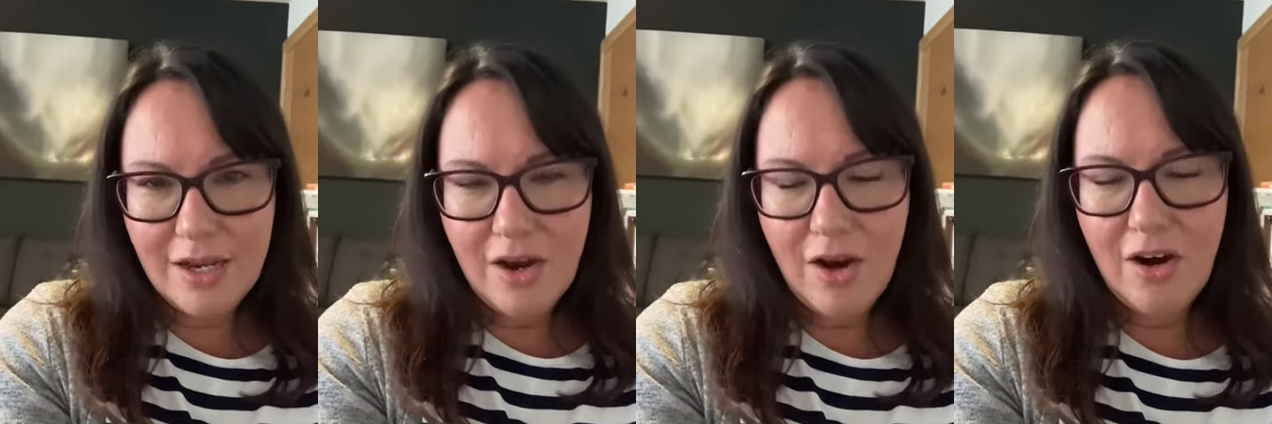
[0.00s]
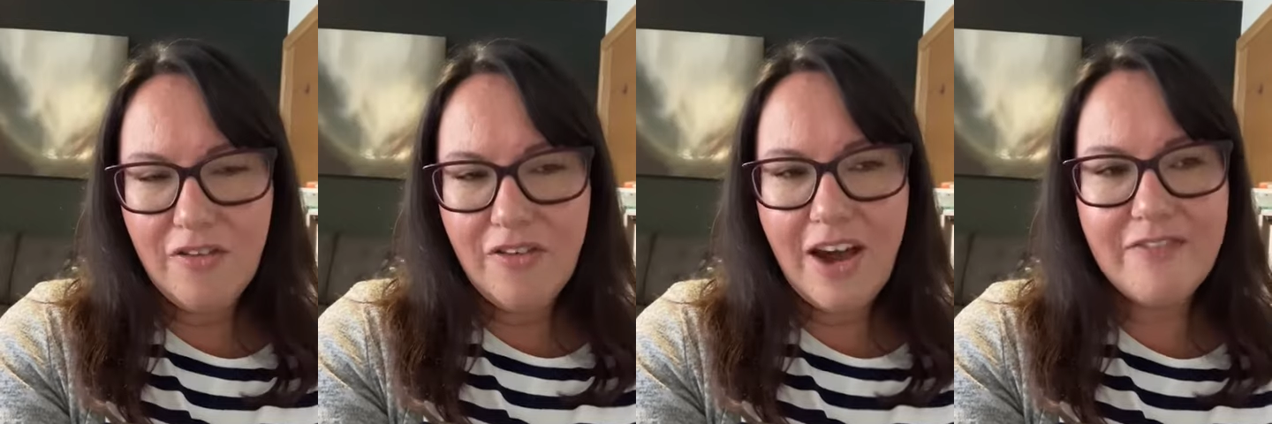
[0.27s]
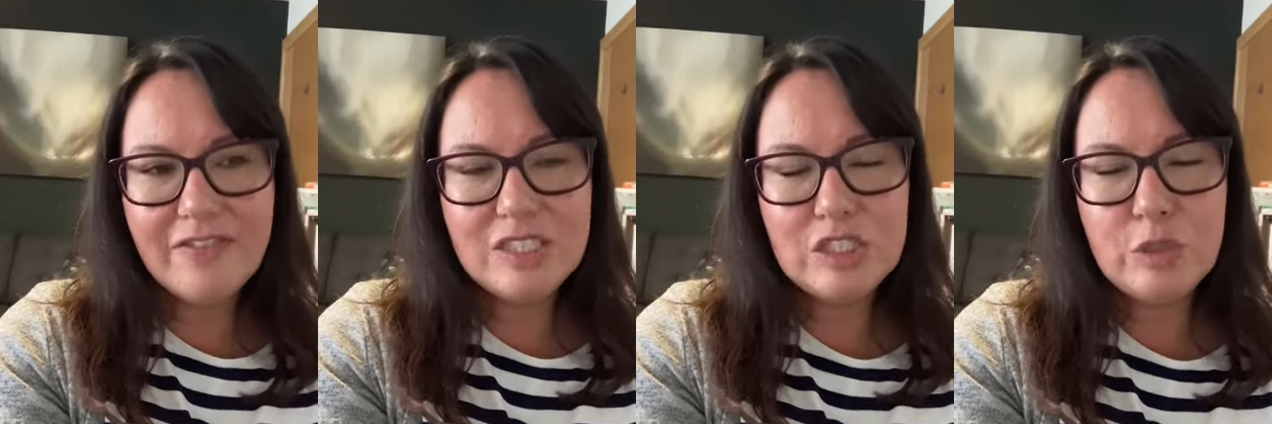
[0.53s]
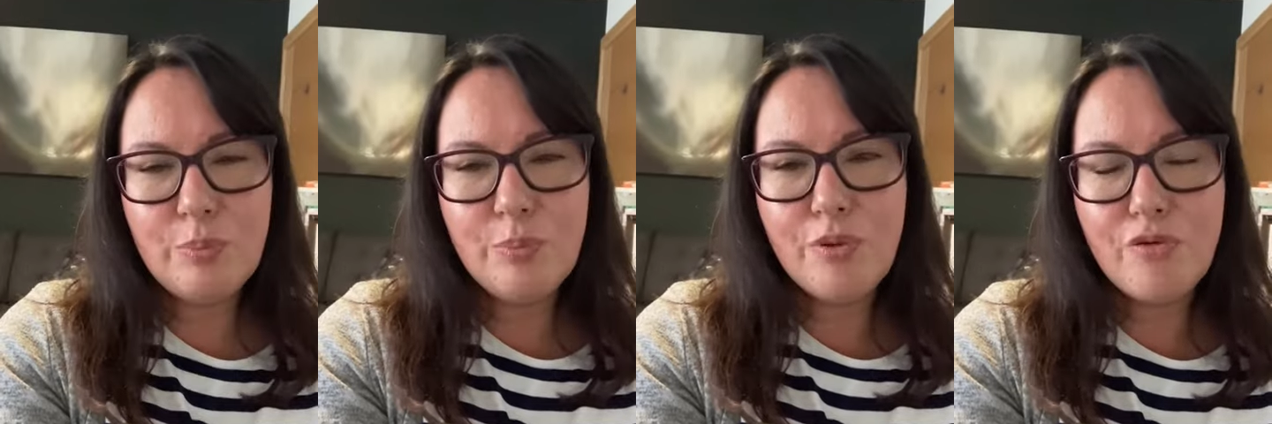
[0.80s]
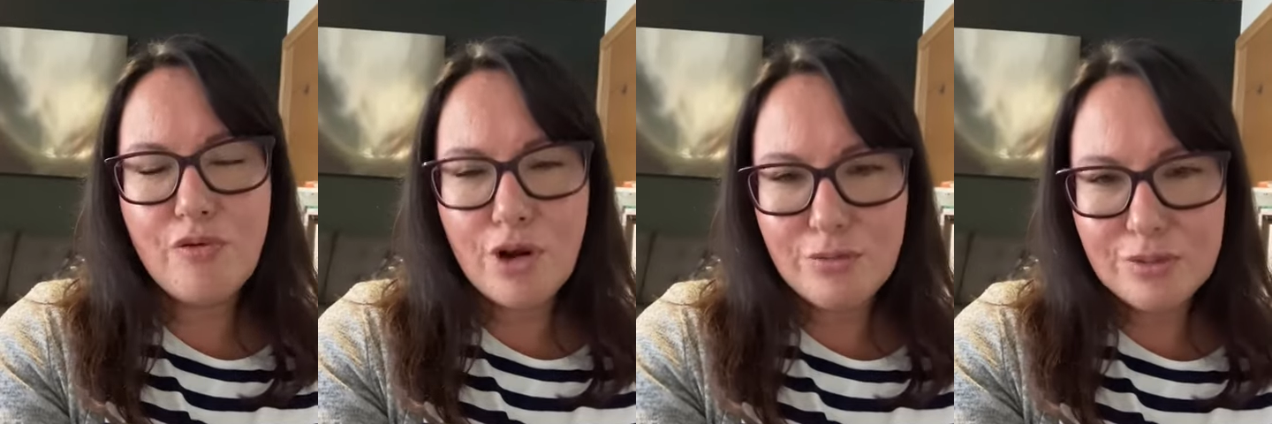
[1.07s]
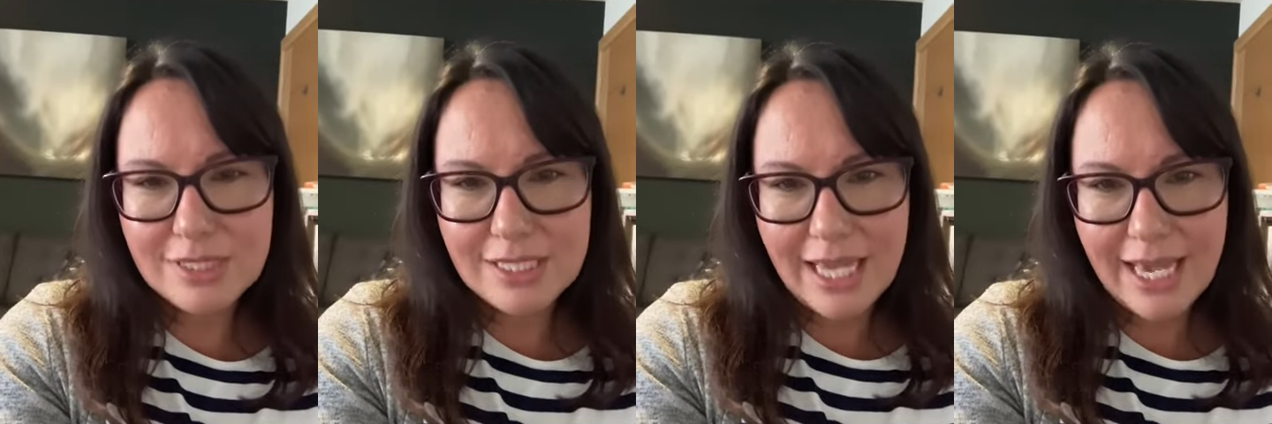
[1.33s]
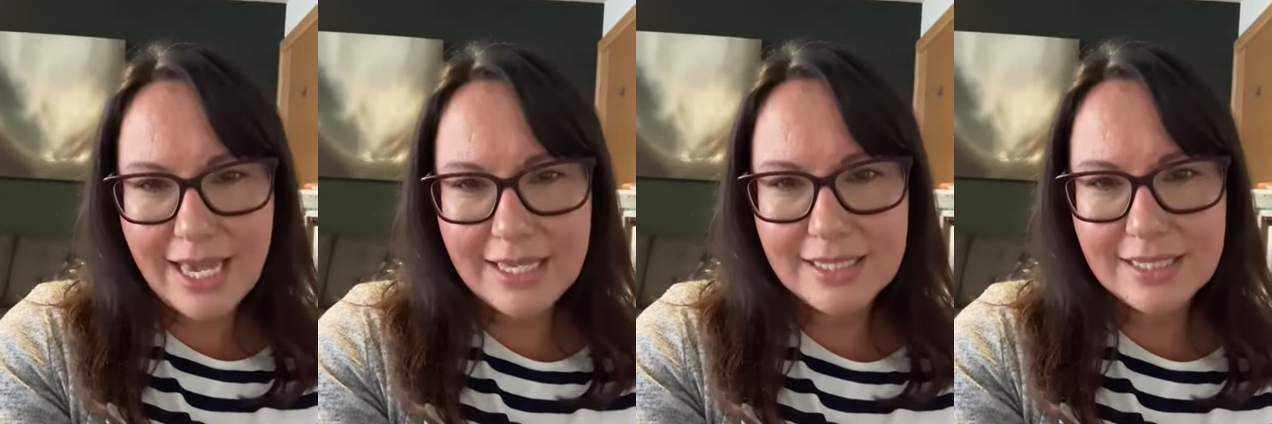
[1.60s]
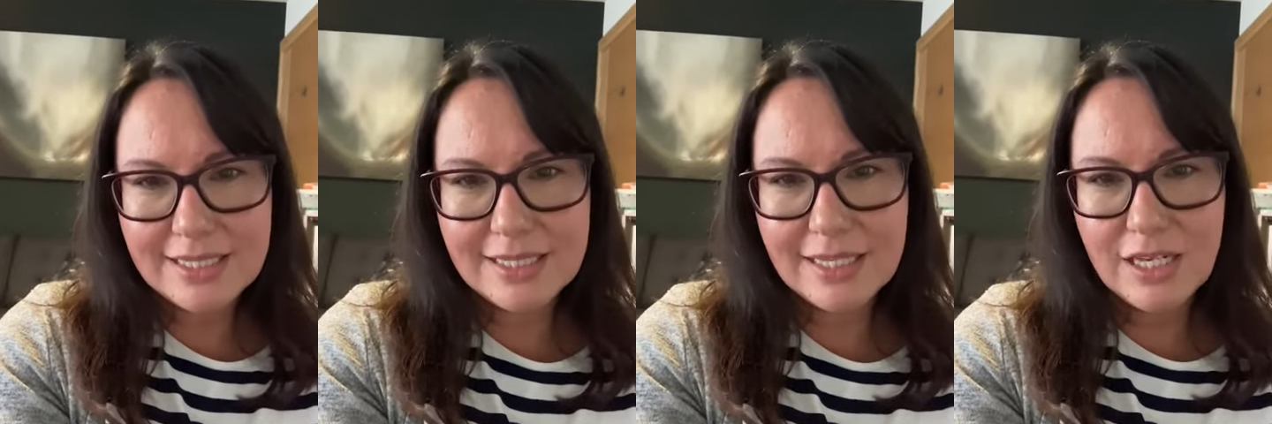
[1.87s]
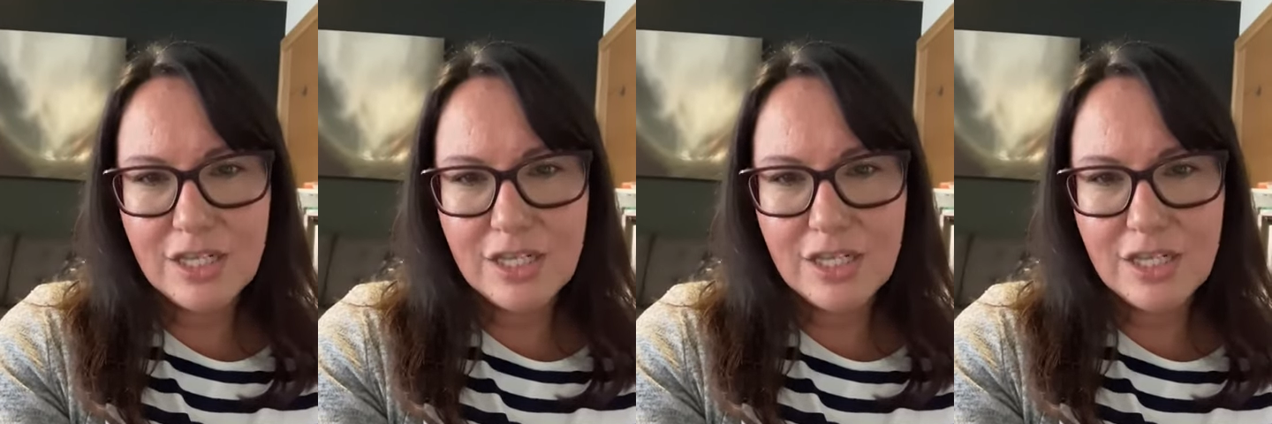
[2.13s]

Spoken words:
of having to process